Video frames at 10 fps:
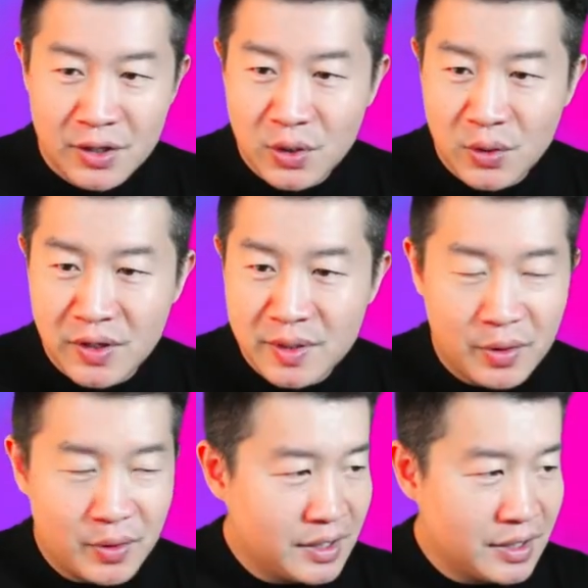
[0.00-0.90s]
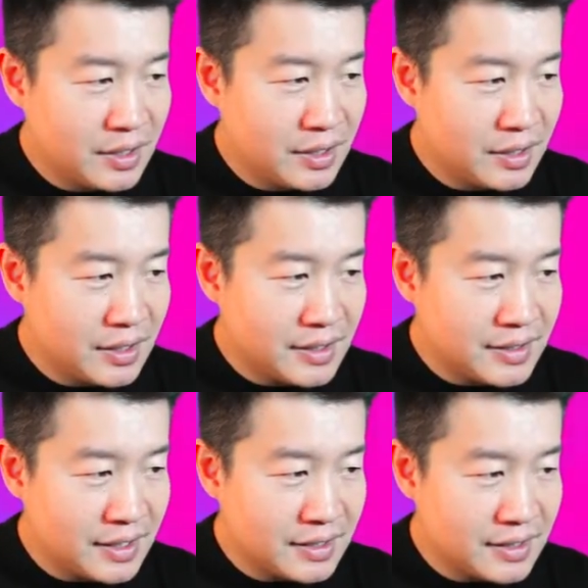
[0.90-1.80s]
So this point here
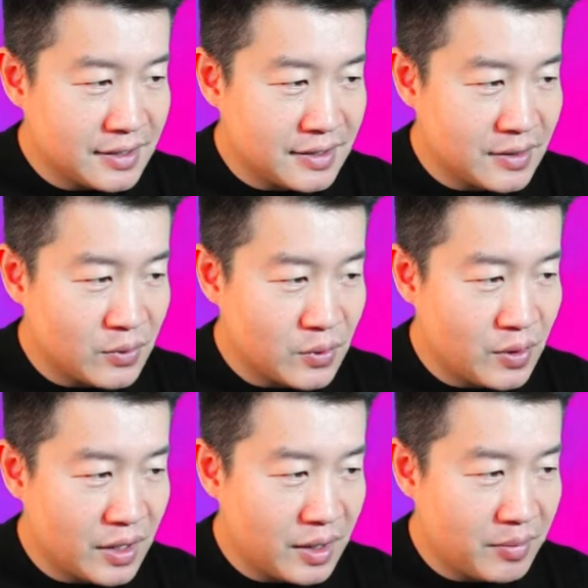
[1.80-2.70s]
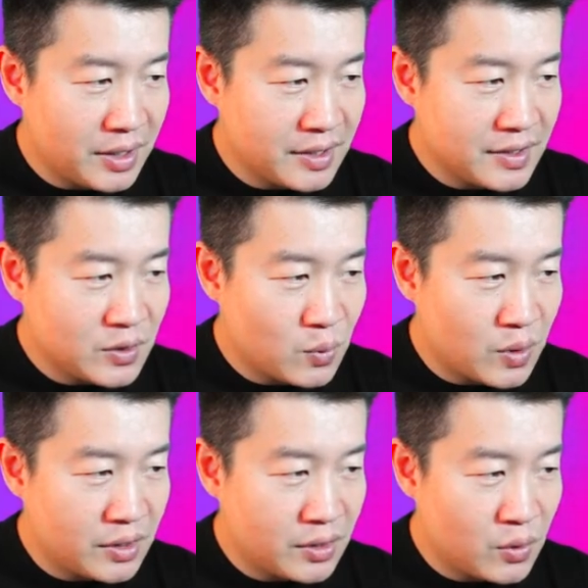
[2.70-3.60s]
is at 0 and
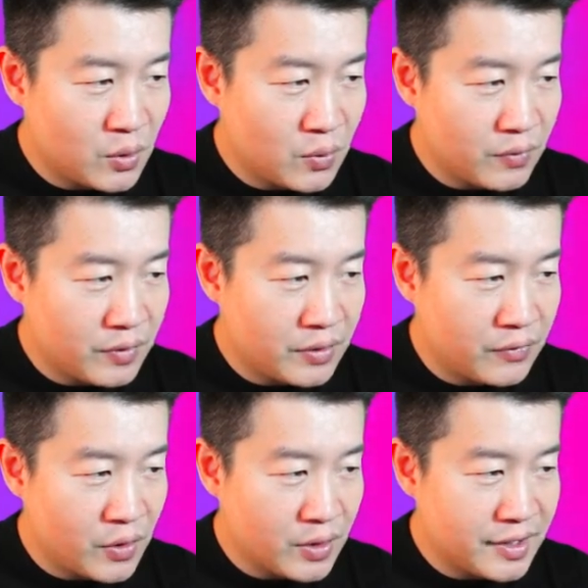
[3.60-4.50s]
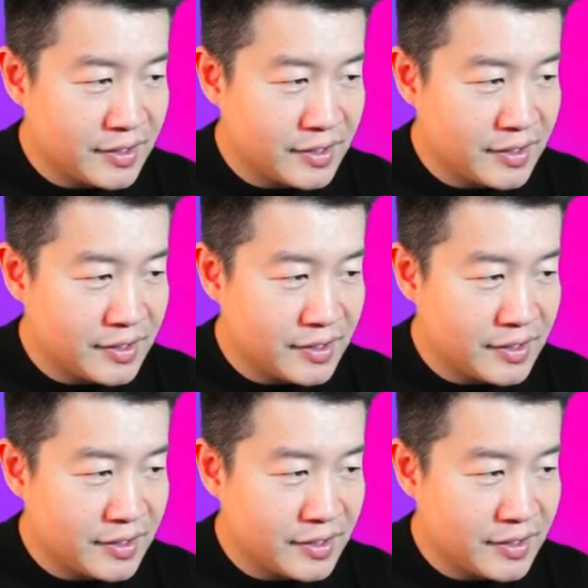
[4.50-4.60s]
-1/4.